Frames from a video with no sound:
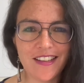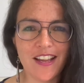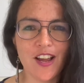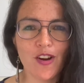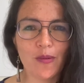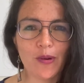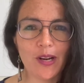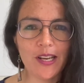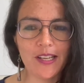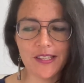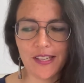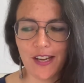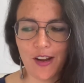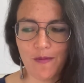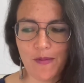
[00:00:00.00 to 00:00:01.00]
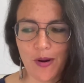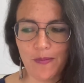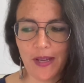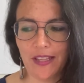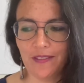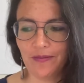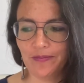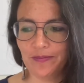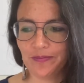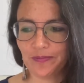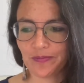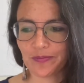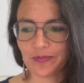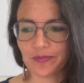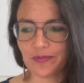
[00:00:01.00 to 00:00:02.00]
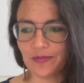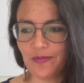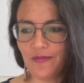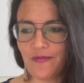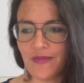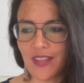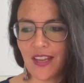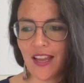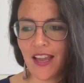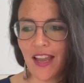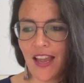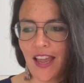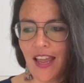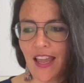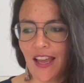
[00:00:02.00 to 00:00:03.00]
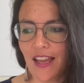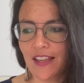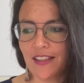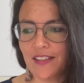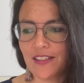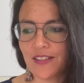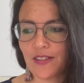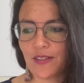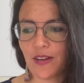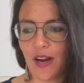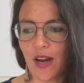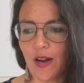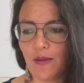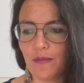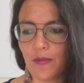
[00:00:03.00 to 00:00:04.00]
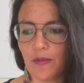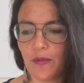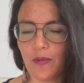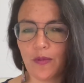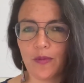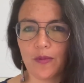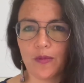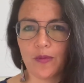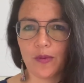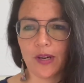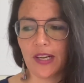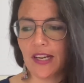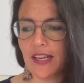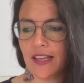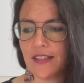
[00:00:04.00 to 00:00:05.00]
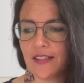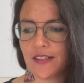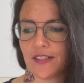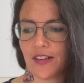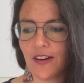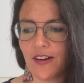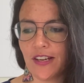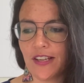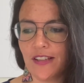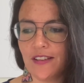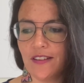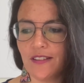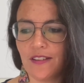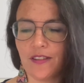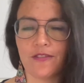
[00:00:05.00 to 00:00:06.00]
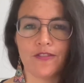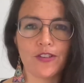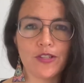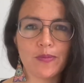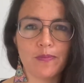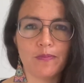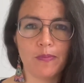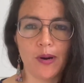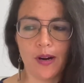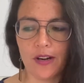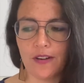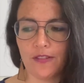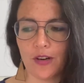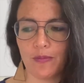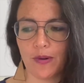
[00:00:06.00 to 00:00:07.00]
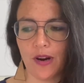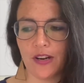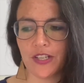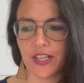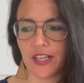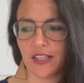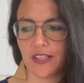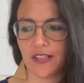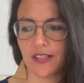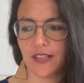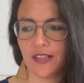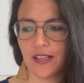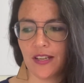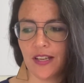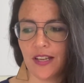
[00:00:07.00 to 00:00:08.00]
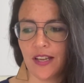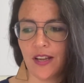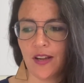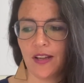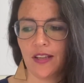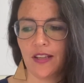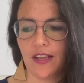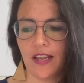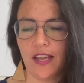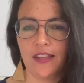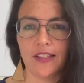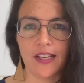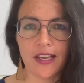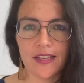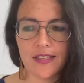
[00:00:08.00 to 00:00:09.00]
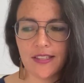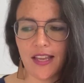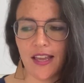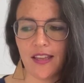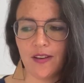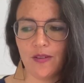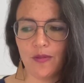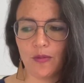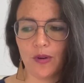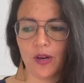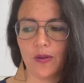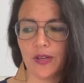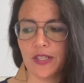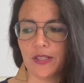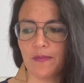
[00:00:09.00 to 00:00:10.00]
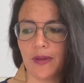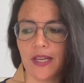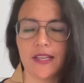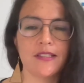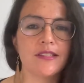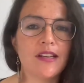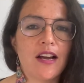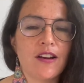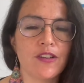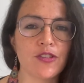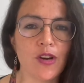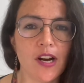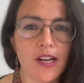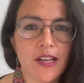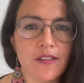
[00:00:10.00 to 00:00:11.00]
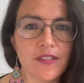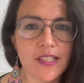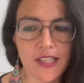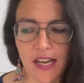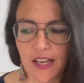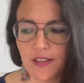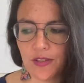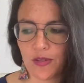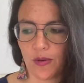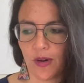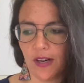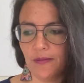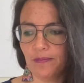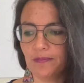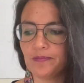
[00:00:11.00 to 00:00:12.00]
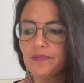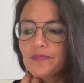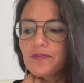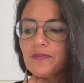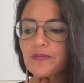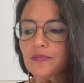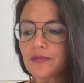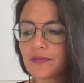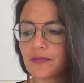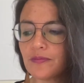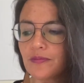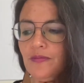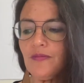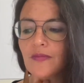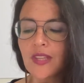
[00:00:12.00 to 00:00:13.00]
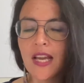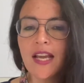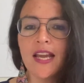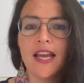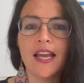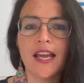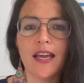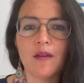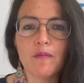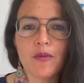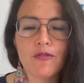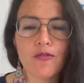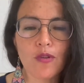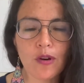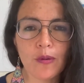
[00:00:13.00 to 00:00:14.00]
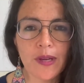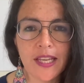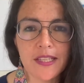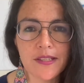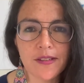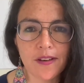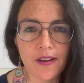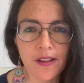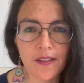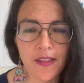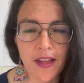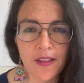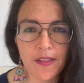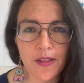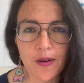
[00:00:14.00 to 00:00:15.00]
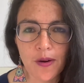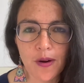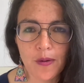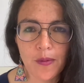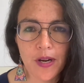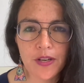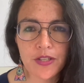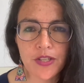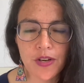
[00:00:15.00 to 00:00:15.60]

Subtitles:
We're going to take a moment and we're going to get started on the first part of our project. And like I said, we're going to make a drawing of a dinosaur. And before we get started on that, though, I want to show